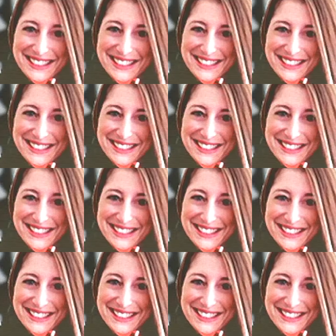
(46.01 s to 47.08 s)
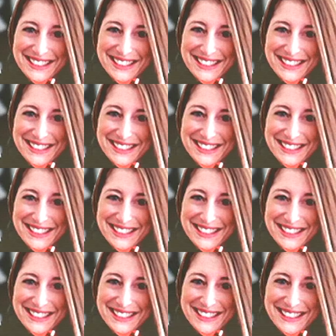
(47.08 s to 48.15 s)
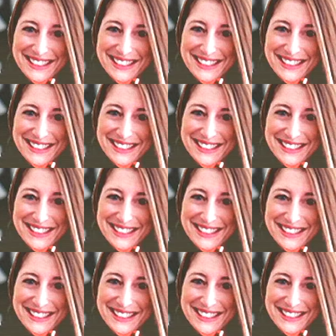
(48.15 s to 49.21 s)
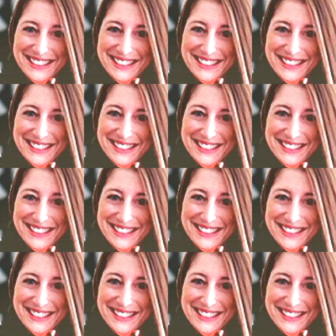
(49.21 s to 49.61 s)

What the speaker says: (not speaking)